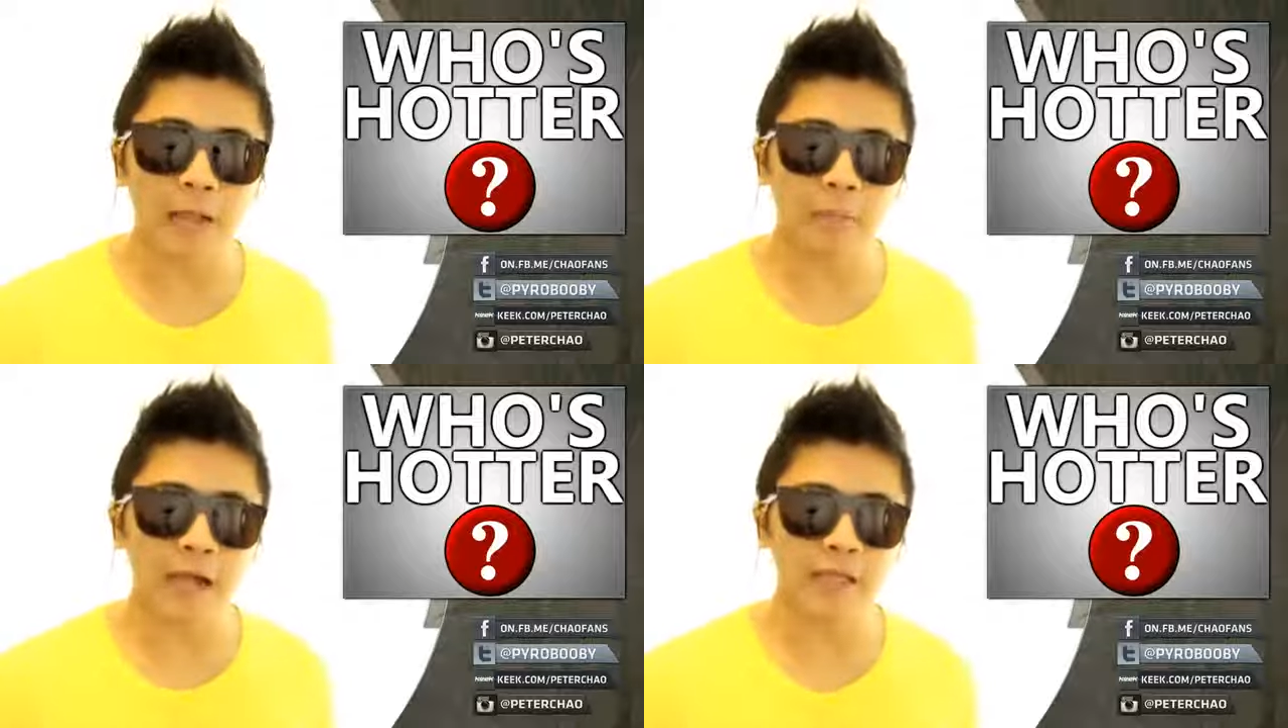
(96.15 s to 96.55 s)

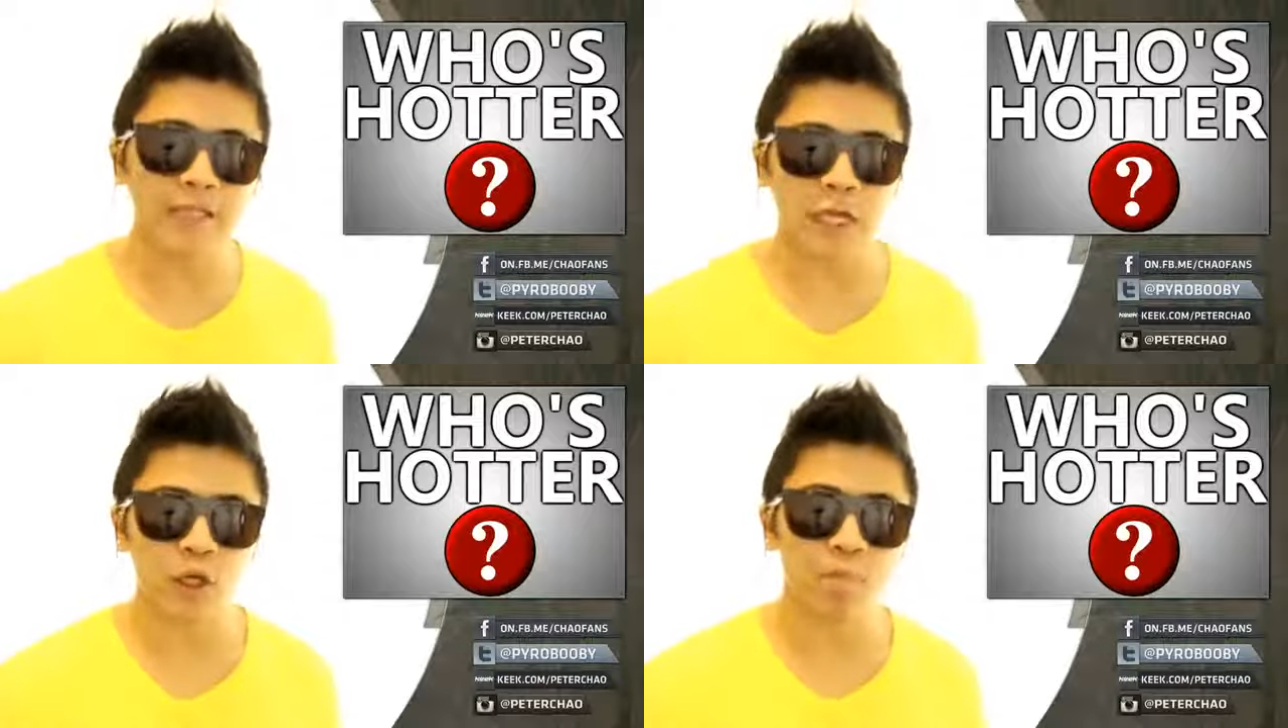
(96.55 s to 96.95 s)
underpenny
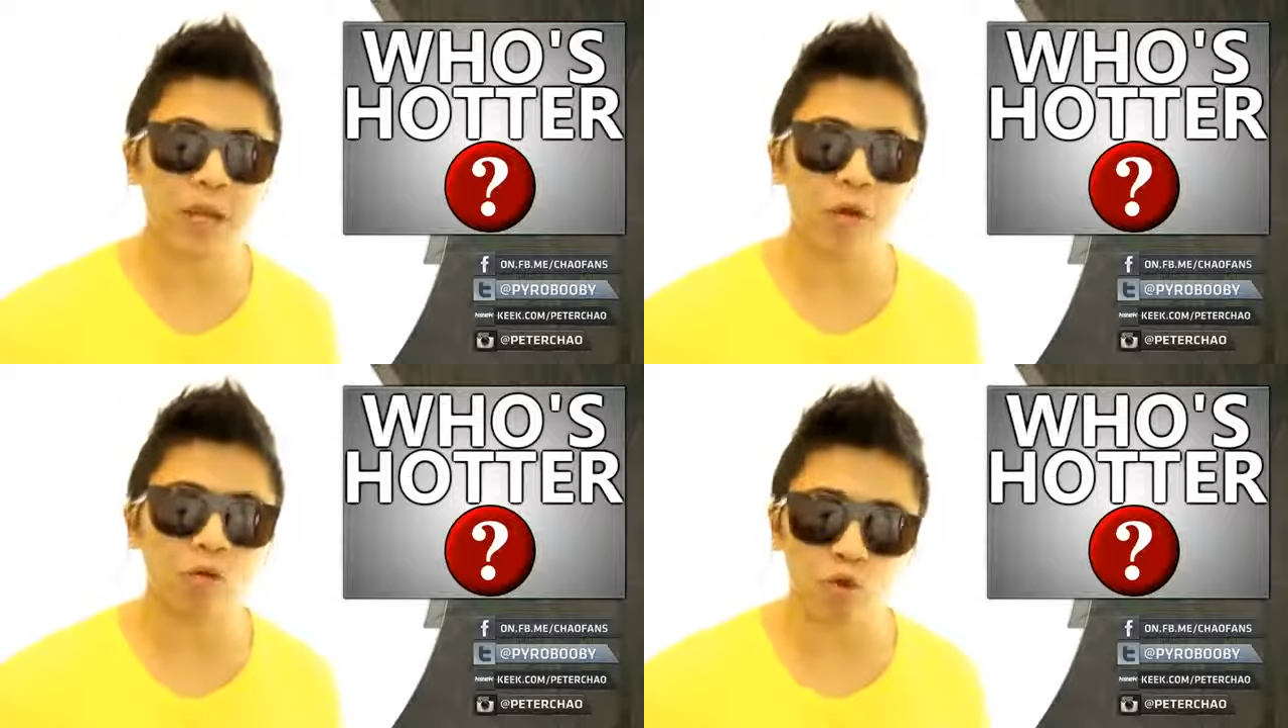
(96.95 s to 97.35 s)
section
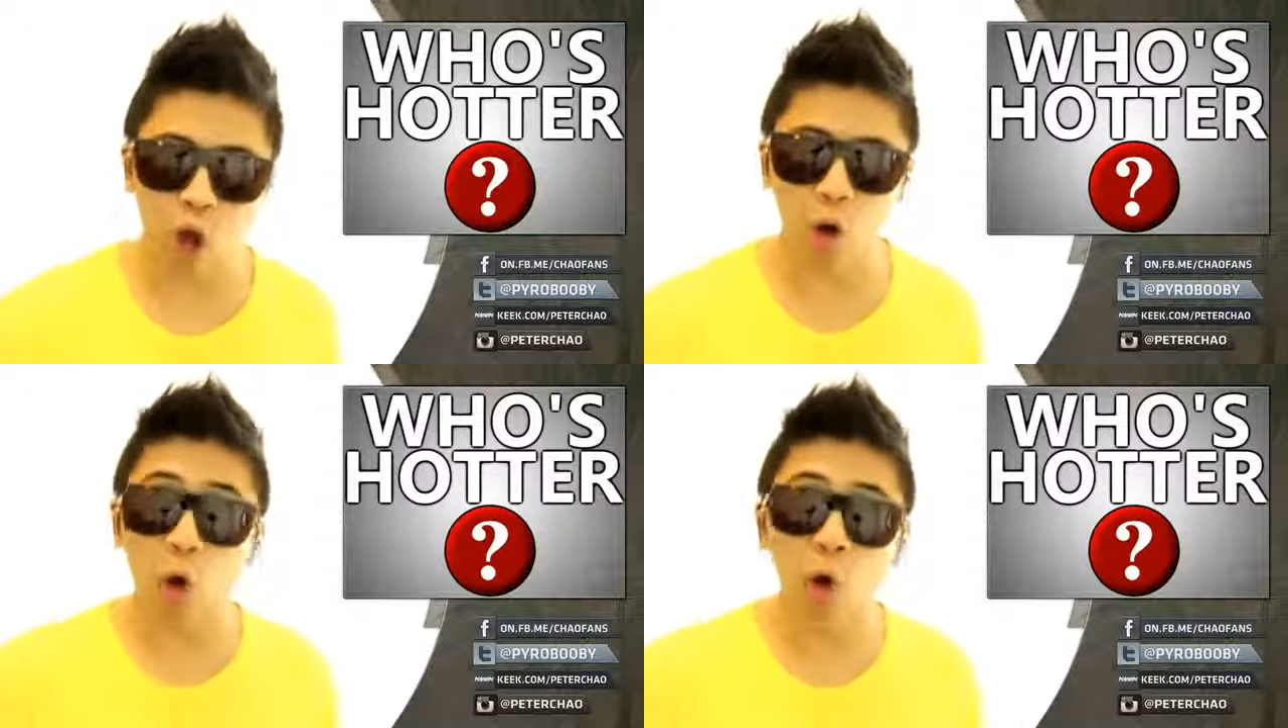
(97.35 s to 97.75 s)
below.
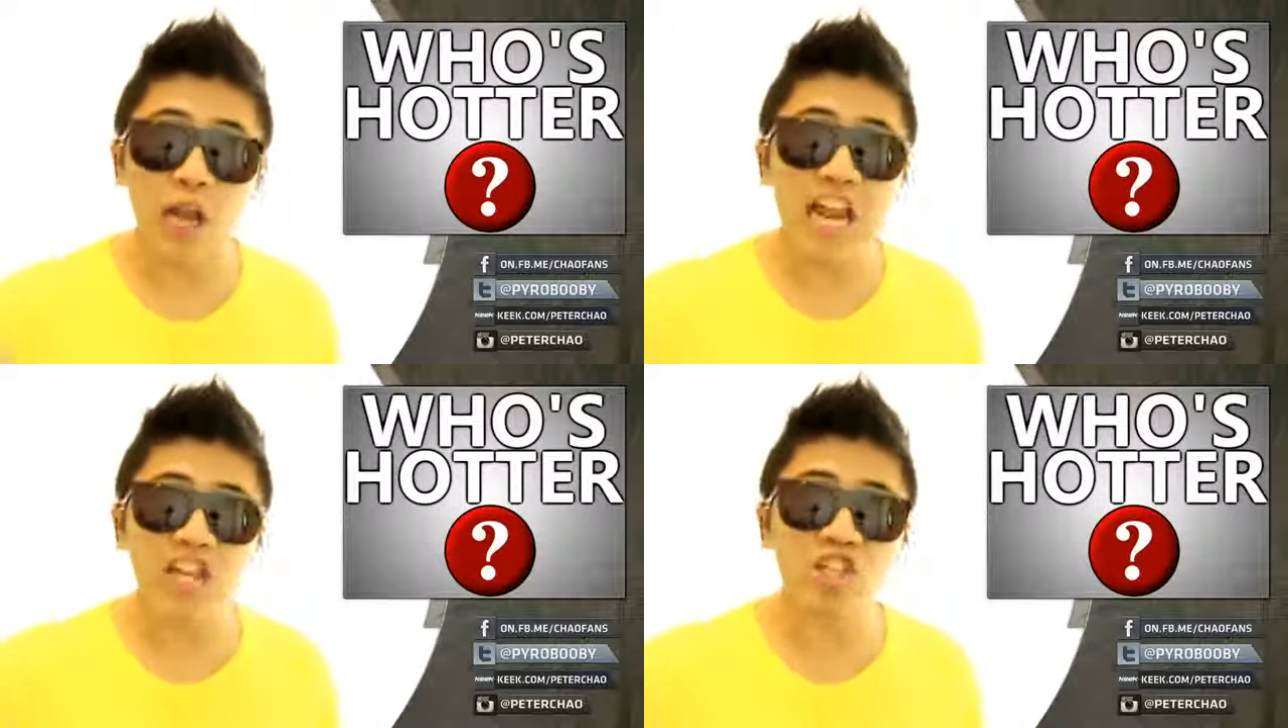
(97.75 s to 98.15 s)
Who
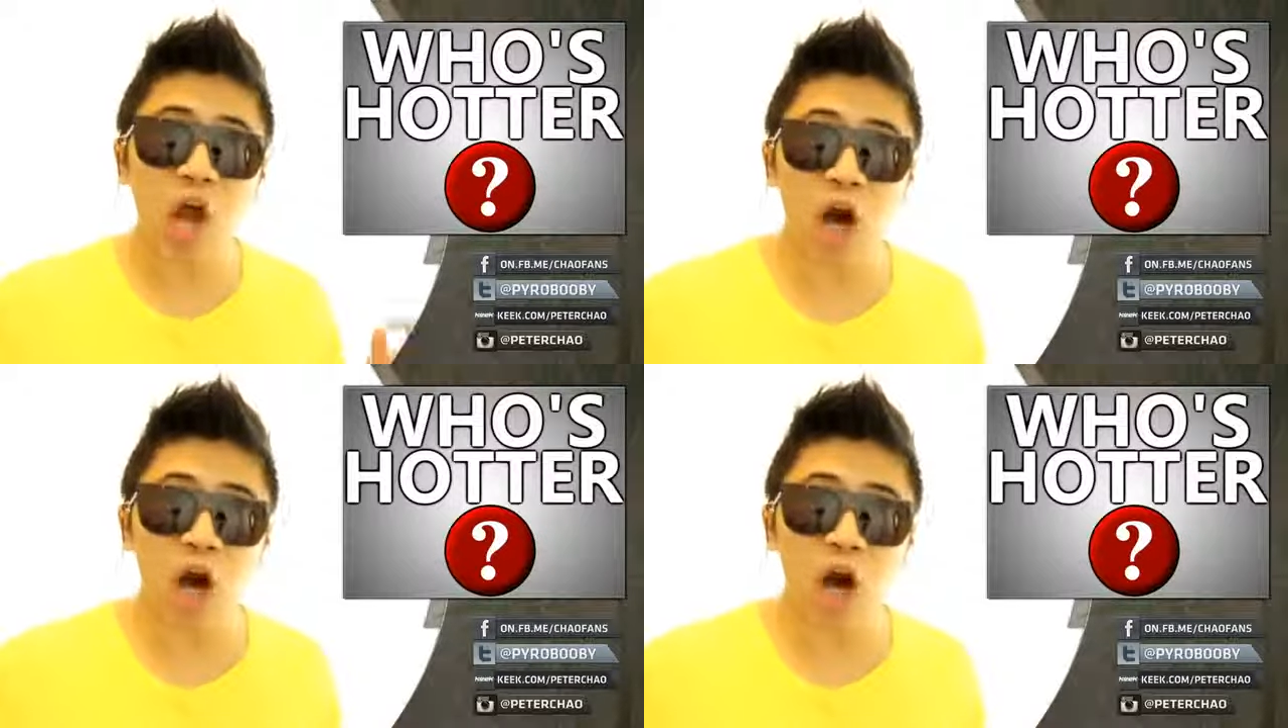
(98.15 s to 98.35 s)
is